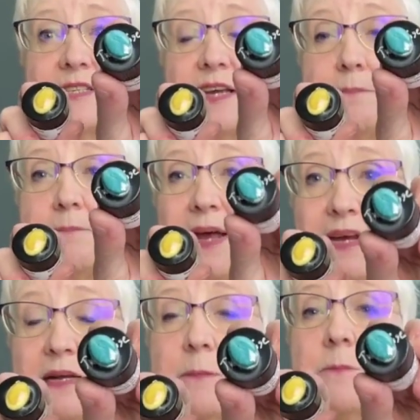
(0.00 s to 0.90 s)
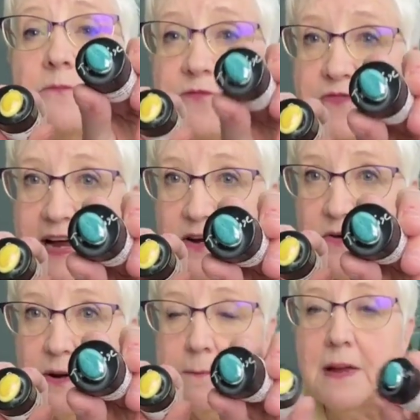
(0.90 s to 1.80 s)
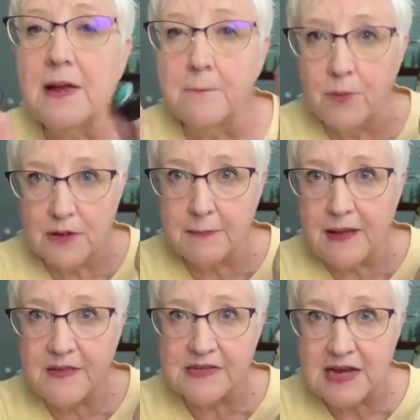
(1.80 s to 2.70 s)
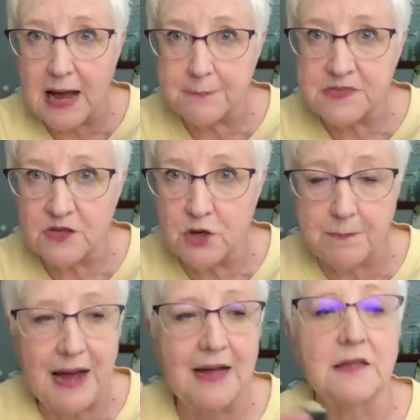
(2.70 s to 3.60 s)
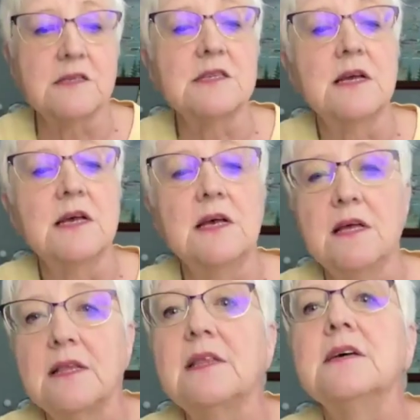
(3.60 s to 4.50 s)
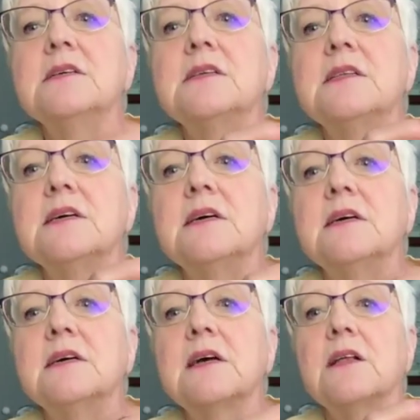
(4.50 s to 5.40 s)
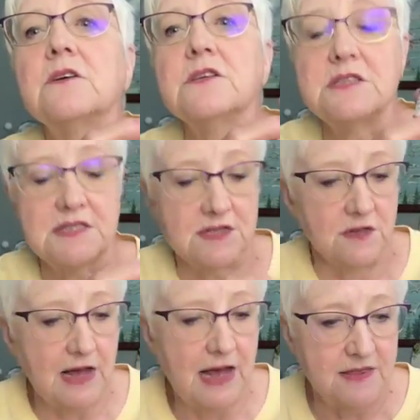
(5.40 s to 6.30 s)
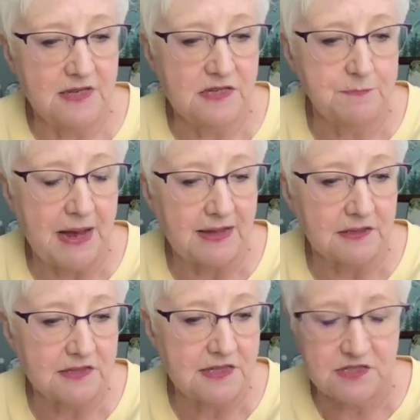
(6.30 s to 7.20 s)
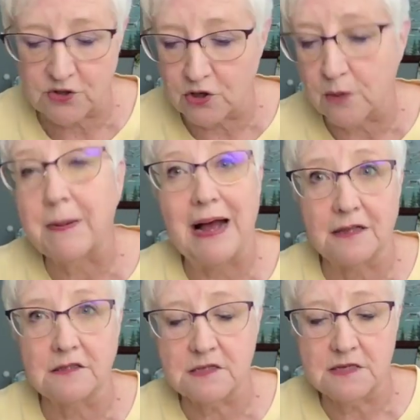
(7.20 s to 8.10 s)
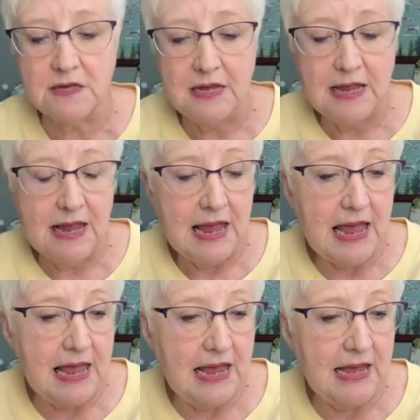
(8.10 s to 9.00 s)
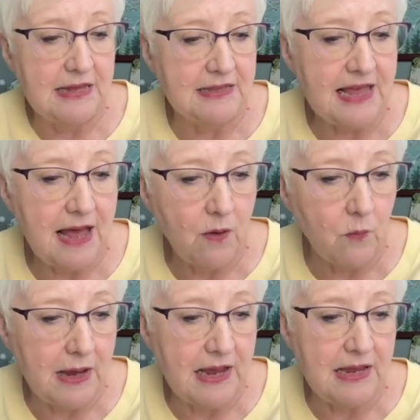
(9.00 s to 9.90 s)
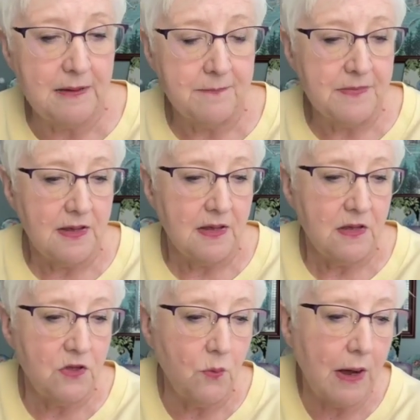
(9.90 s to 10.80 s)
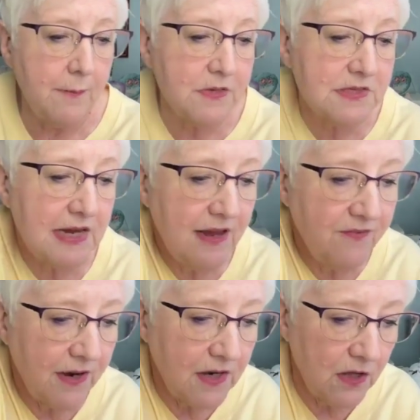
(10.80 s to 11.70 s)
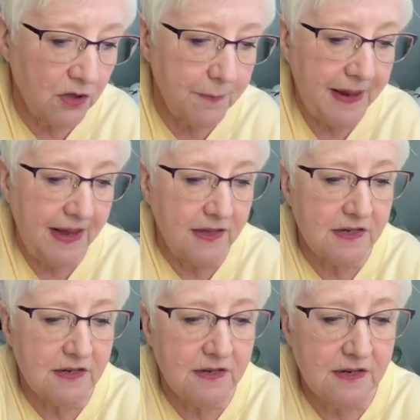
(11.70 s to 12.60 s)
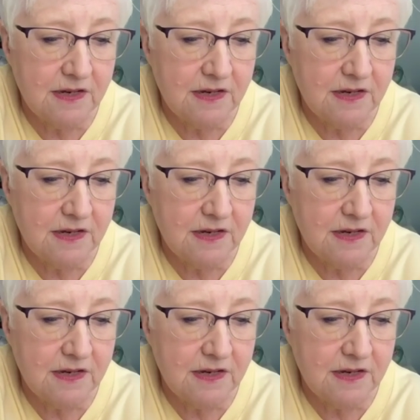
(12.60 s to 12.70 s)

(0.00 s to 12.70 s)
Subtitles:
She said, paint them, fire them, and put them on the tops of your bottles. The color is still on these bottles. These are her bottles. And that way, you almost have a color palette.